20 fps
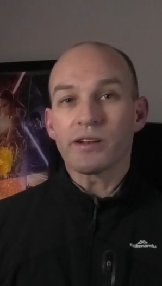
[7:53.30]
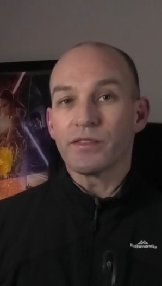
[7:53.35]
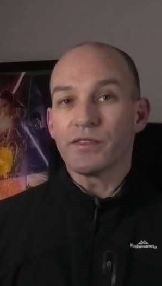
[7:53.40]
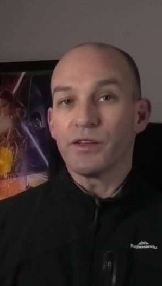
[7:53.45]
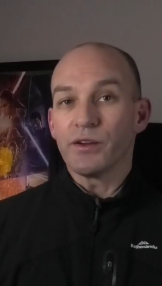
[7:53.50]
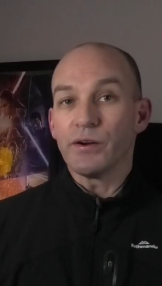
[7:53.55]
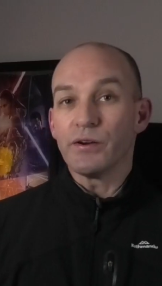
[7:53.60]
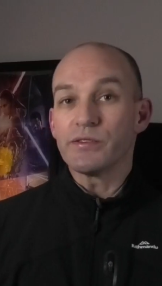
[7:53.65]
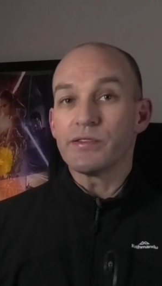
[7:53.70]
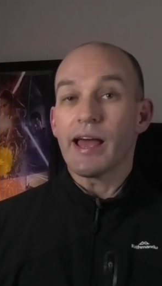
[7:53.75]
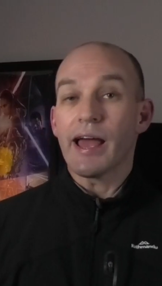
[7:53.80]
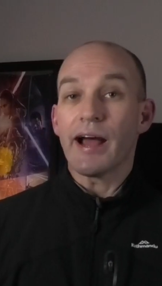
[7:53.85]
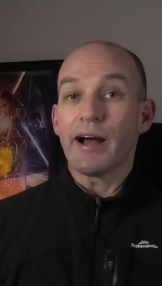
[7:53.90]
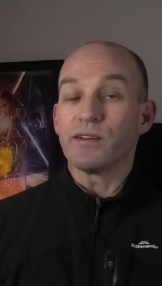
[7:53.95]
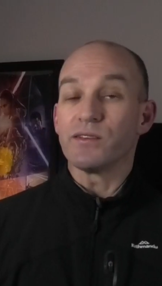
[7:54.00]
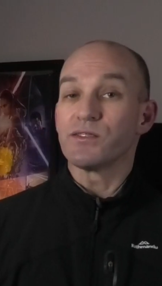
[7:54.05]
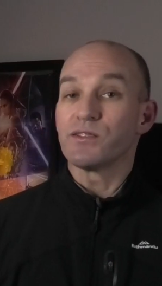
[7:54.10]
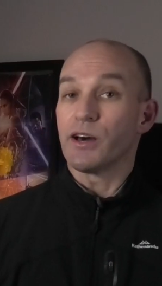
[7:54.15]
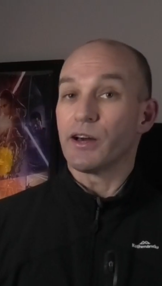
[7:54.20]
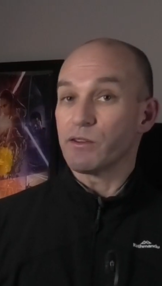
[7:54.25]
of those
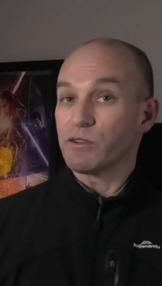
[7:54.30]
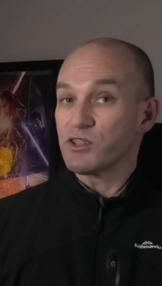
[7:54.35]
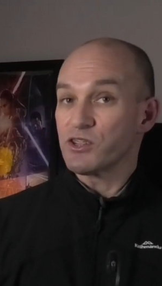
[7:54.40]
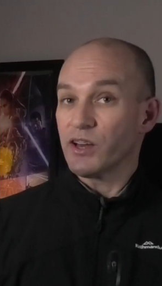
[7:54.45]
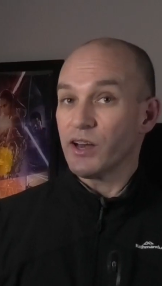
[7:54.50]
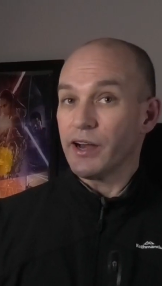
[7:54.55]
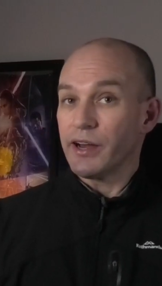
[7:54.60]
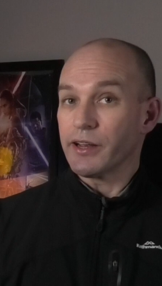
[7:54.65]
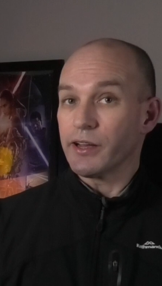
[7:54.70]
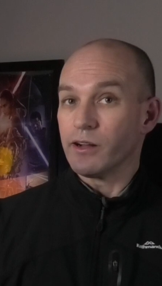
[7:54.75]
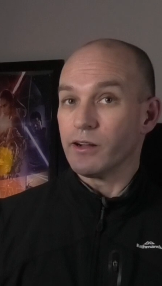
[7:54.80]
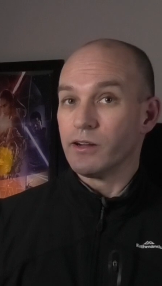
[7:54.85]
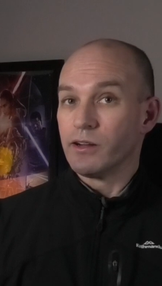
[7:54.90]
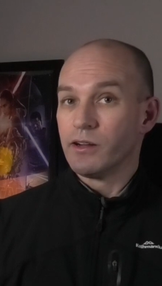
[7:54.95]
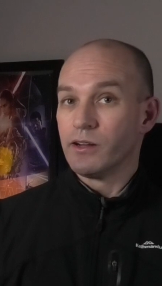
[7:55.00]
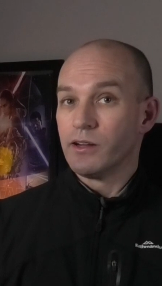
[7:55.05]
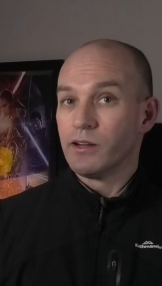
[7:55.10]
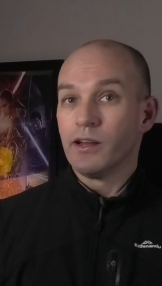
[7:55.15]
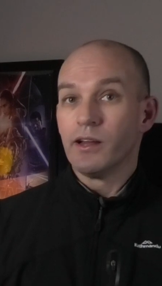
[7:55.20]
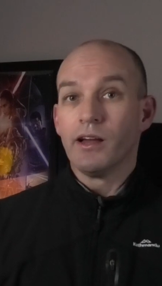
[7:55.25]
outside of China.
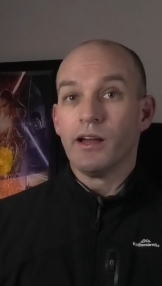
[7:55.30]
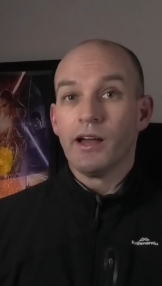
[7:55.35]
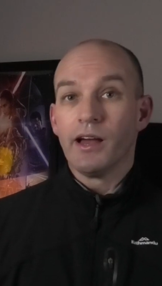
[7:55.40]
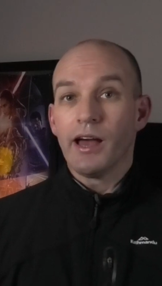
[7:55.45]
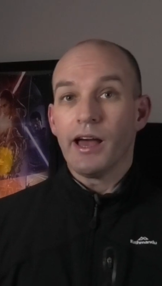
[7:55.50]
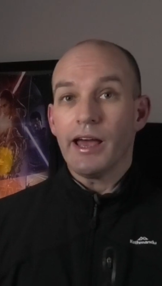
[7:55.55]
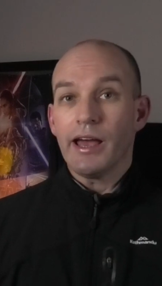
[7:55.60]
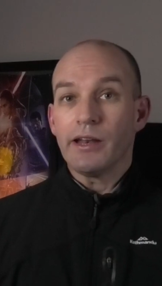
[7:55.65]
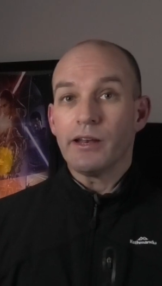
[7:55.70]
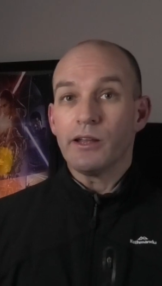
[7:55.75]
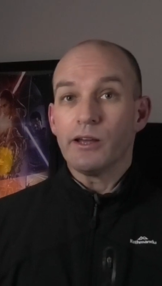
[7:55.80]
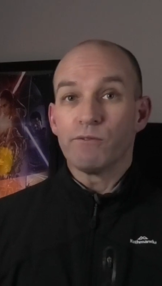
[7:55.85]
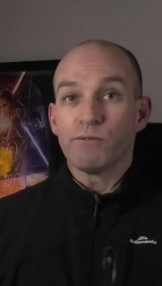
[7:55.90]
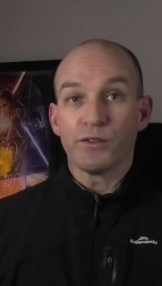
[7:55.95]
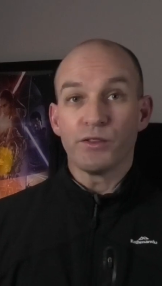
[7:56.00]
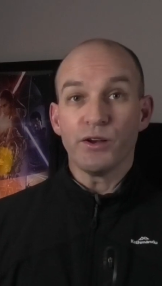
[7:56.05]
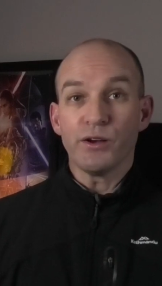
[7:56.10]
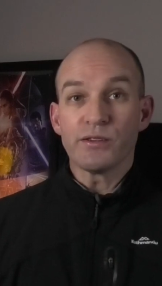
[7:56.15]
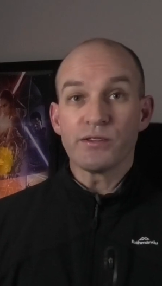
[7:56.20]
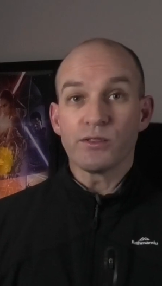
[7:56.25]
And for
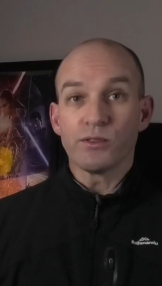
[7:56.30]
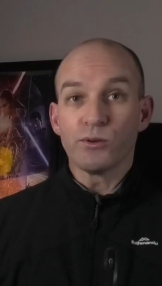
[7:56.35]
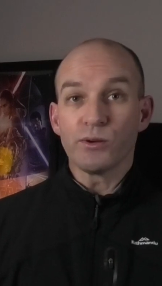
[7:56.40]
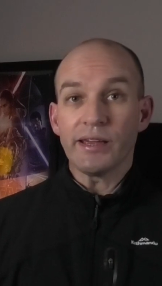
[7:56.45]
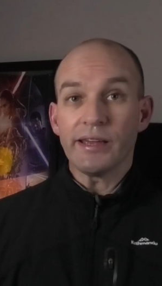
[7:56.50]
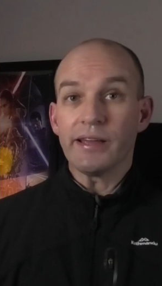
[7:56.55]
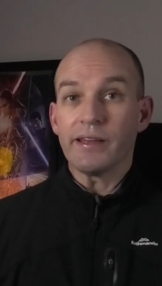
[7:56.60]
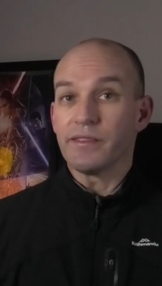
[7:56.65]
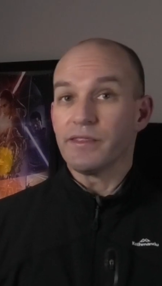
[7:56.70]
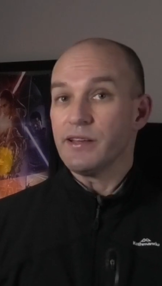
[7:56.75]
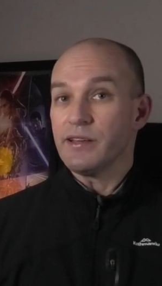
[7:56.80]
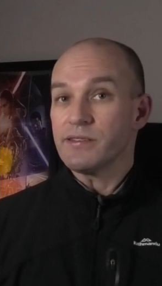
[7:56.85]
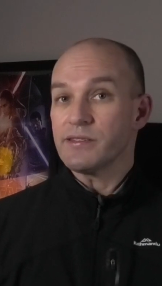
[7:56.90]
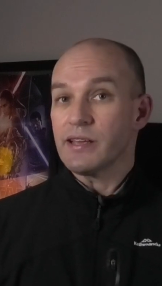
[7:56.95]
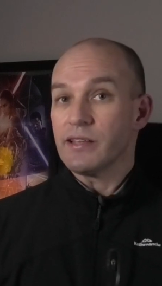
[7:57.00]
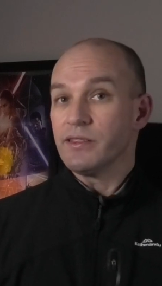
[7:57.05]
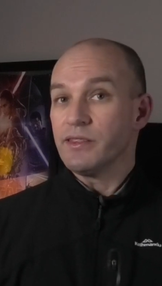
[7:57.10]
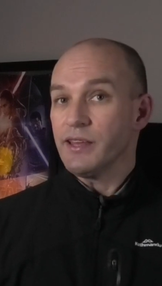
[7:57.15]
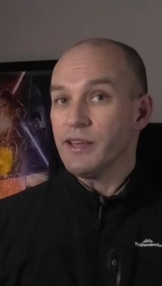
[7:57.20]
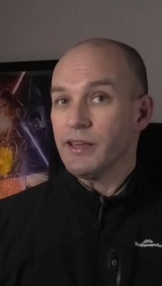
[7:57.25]
those looking at this
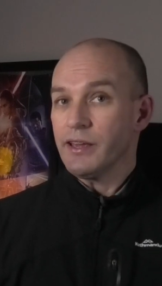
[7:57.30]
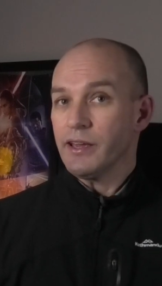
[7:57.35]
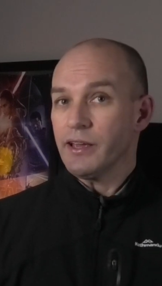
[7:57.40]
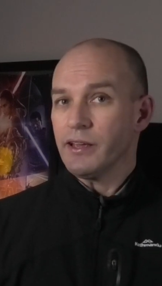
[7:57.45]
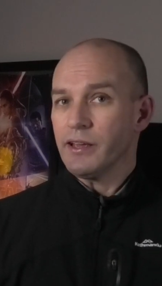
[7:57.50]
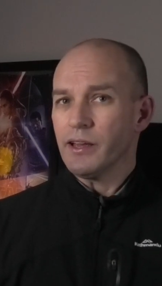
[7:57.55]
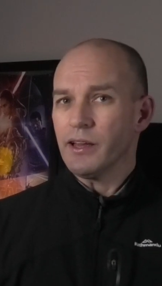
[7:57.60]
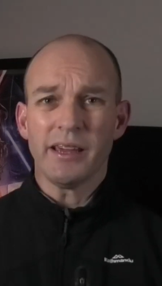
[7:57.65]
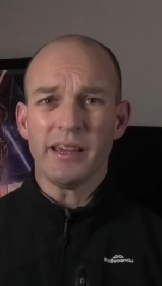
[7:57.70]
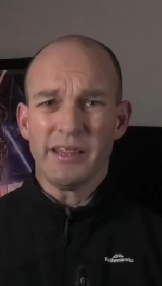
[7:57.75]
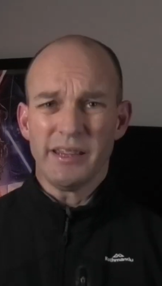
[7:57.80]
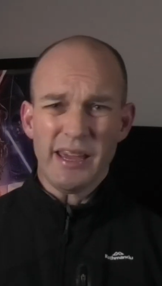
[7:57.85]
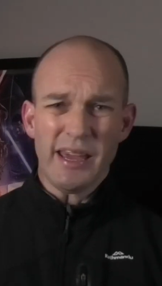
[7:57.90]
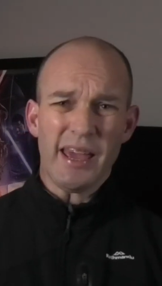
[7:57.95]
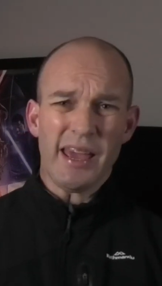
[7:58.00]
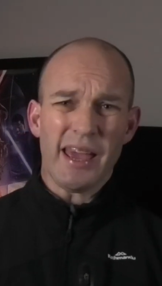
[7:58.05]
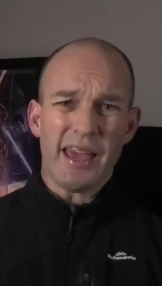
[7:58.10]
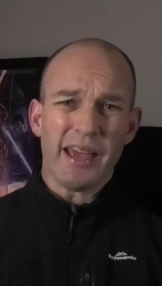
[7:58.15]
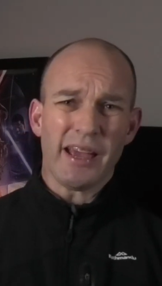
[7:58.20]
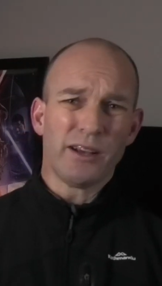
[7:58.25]
and thinking,
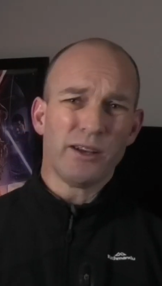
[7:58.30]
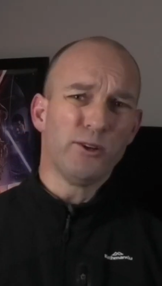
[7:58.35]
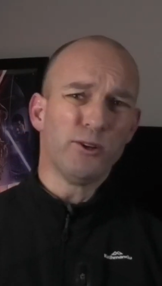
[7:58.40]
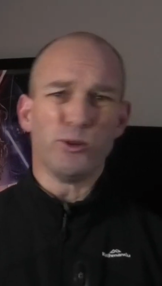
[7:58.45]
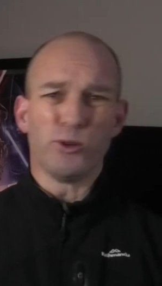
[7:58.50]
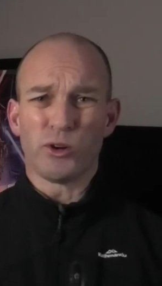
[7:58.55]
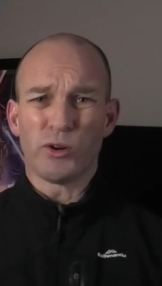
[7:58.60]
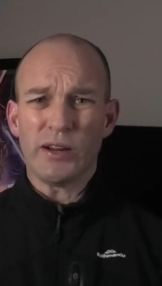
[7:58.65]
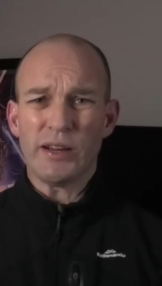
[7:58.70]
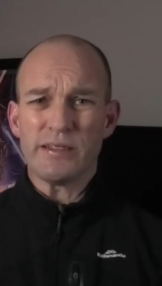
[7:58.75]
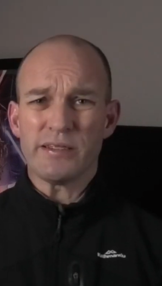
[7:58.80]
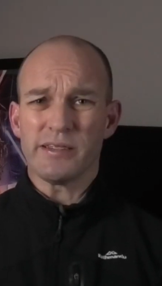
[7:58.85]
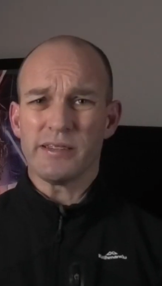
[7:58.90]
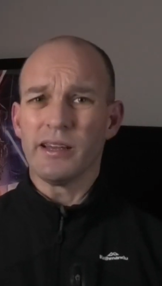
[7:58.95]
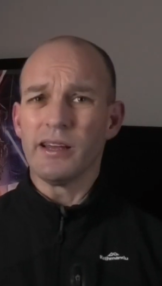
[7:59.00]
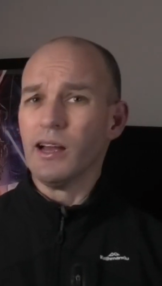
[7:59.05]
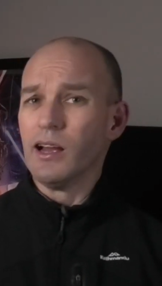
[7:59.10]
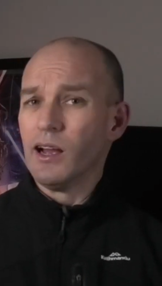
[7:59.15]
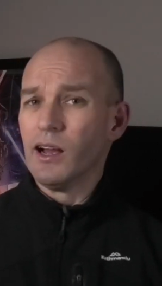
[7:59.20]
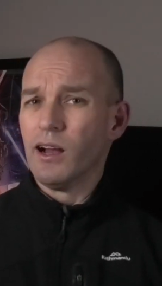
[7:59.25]
"Yeah, cool Chris,
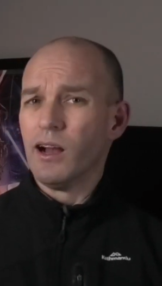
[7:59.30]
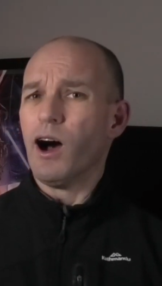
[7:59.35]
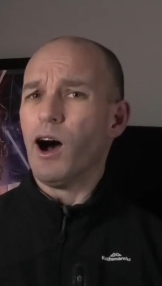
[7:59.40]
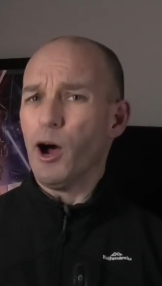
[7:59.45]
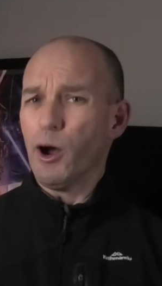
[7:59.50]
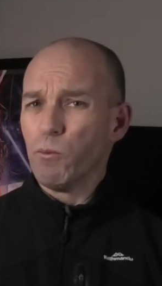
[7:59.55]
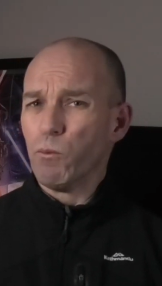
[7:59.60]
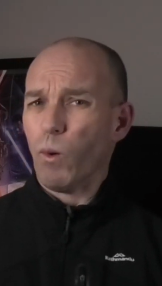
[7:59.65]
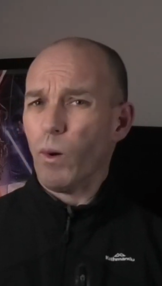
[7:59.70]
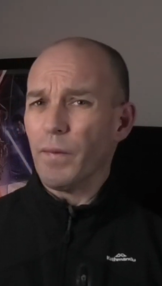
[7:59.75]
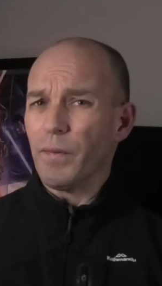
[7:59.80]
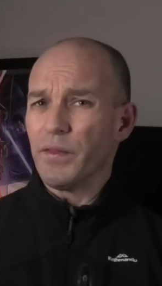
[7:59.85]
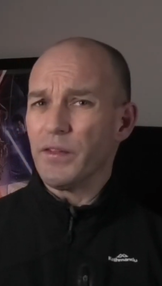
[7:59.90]
I want